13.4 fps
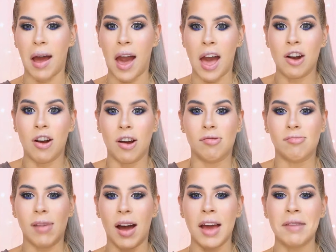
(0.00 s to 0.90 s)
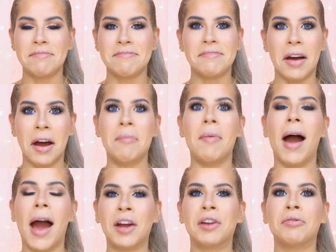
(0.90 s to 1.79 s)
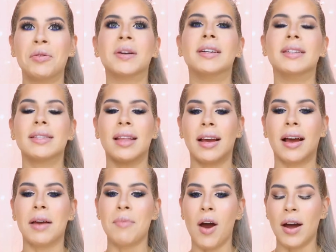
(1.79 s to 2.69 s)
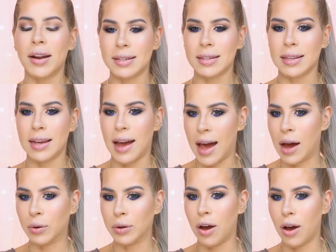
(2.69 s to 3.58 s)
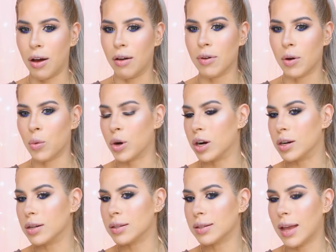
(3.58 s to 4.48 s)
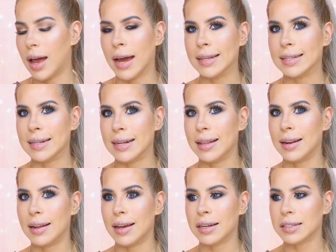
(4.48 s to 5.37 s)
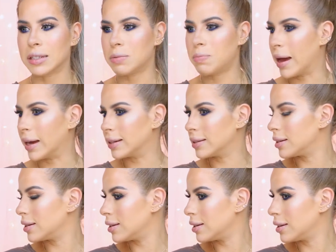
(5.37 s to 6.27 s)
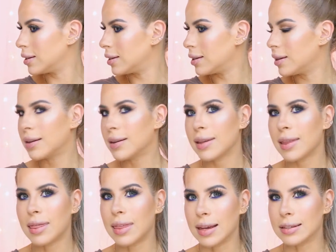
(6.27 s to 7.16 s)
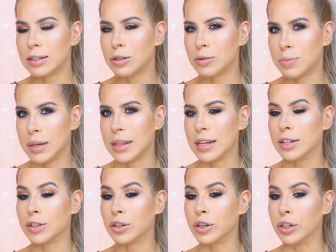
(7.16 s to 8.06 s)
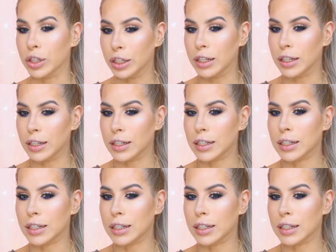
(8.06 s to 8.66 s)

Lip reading: I don't know. I'm out of words. Like, I'm honestly out of words. I didn't expect this to be this good.